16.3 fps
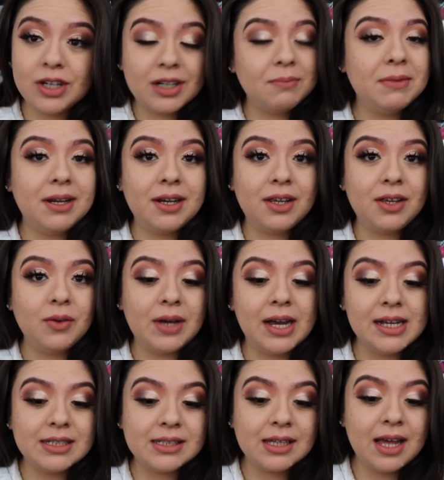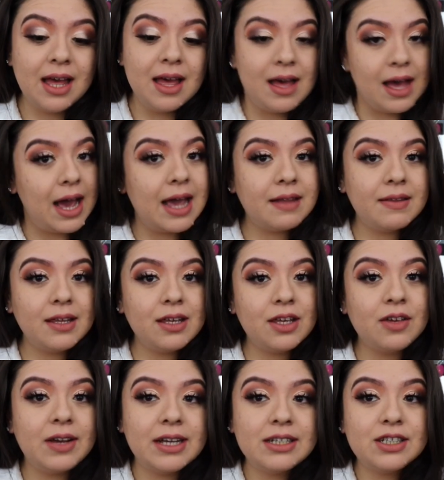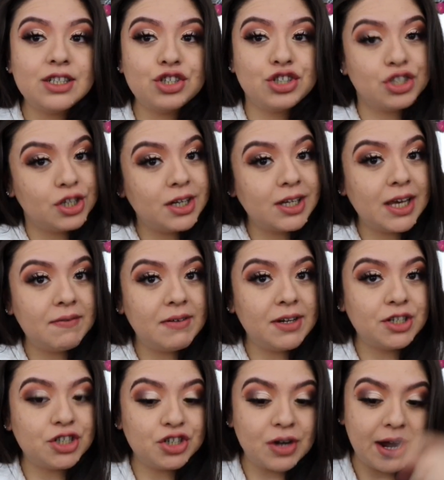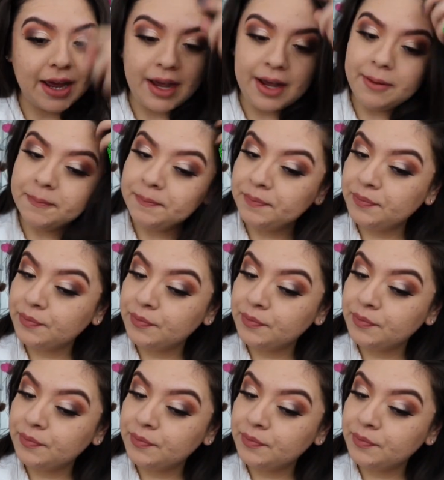recommend it, you guys. I think you guys should give it a try.